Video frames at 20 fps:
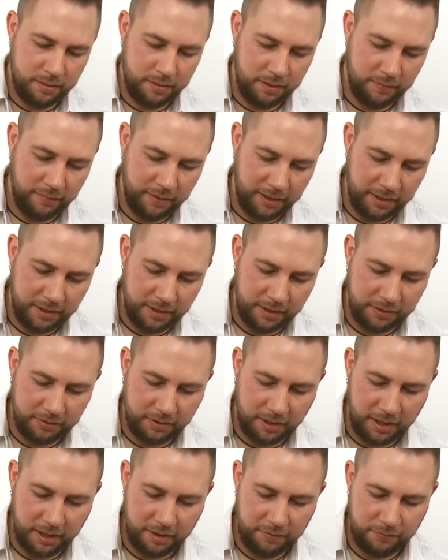Divide it into
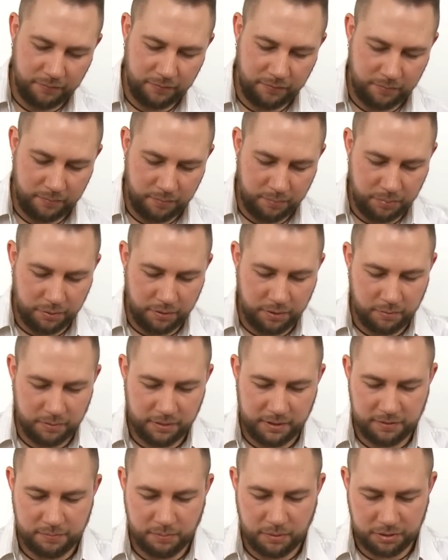half, put them on
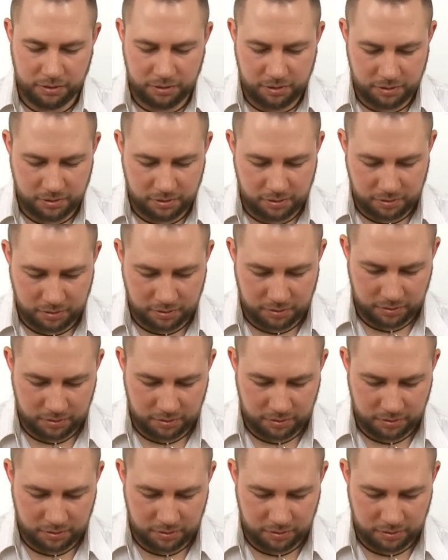these bunches,